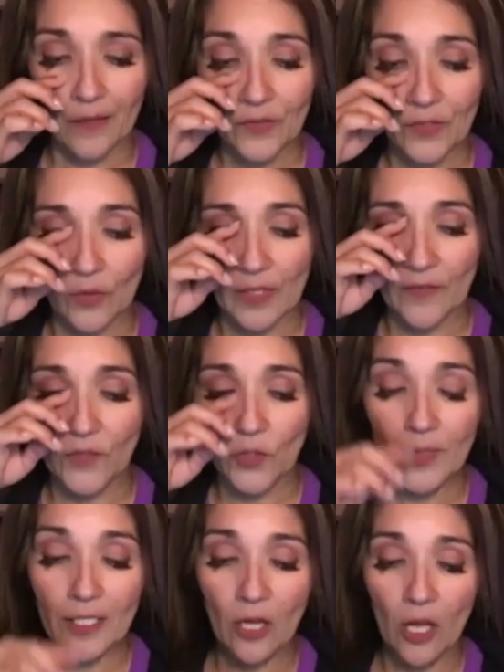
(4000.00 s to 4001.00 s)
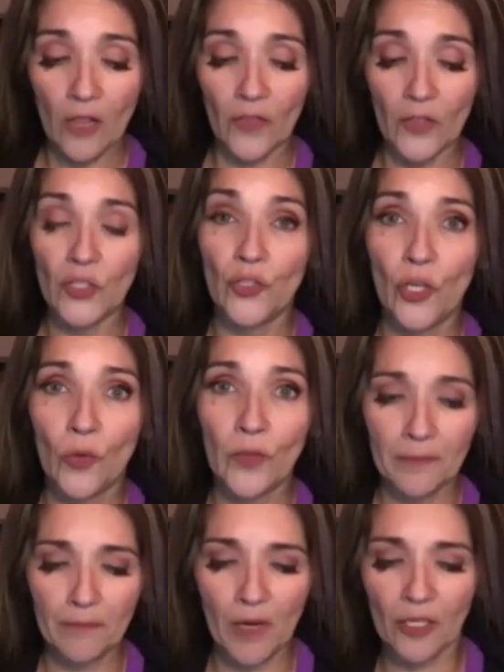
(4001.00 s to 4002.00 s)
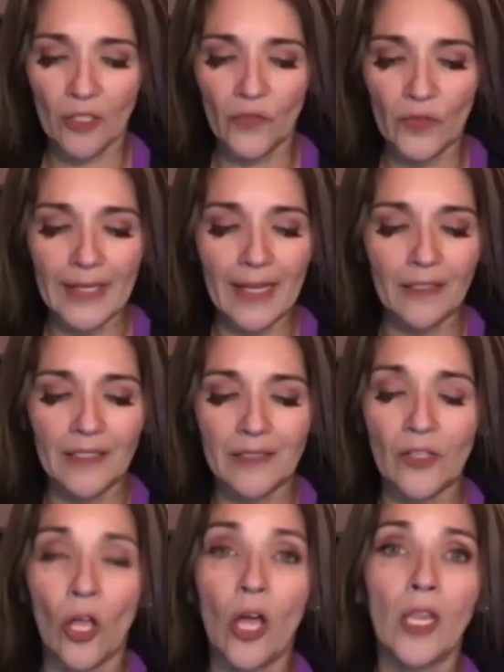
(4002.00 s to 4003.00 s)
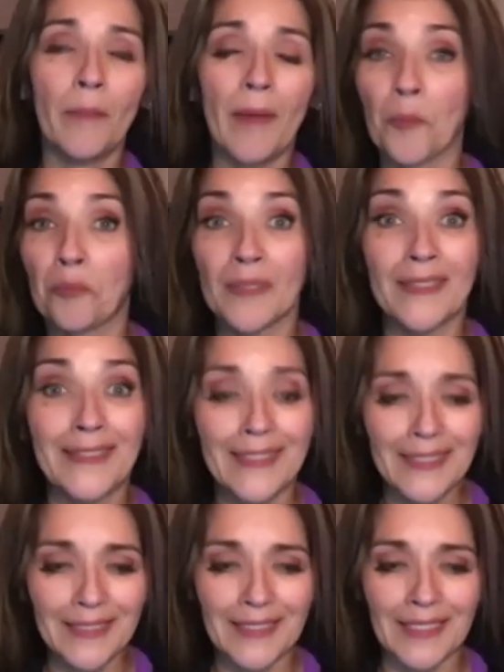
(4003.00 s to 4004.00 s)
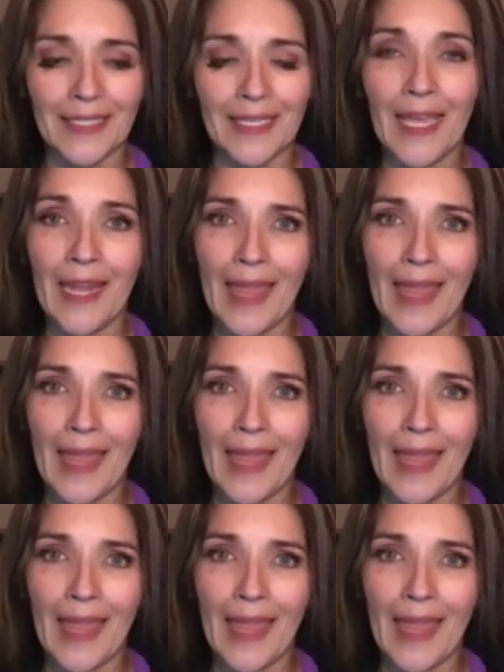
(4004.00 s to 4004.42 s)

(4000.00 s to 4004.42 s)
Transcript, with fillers: So, if you recall, the Newtonian model of reality is all about predicting an